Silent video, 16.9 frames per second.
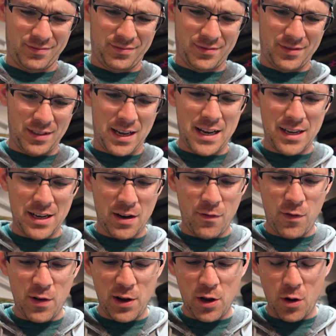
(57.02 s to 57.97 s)
I did a
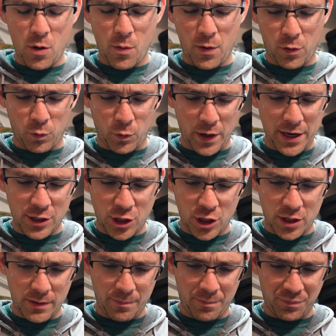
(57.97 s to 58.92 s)
video with
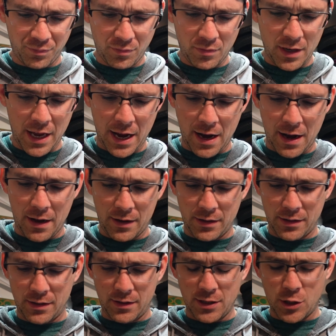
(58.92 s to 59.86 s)
Rich, and
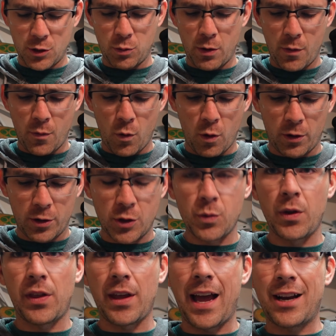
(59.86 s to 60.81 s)
this one works
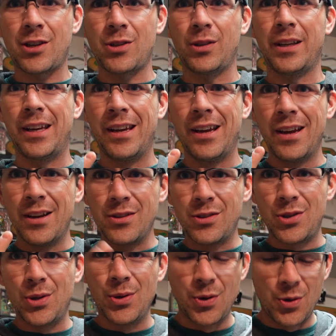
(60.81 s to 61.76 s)
with actually
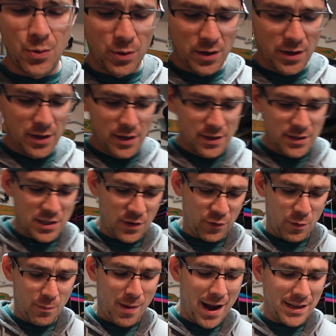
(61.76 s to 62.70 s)
two
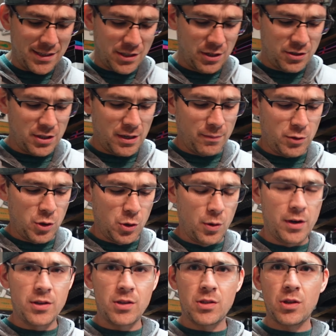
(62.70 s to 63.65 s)
different mics hooked up to it.